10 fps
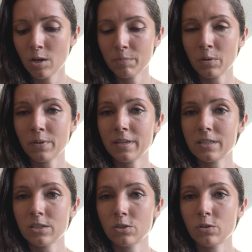But with
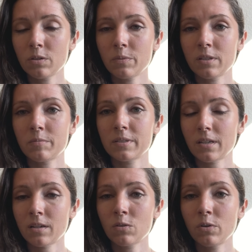it diluted with the
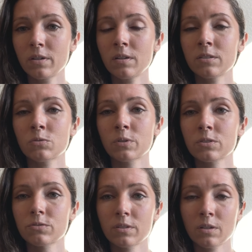Batanaoil, this
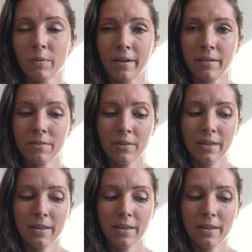works really well.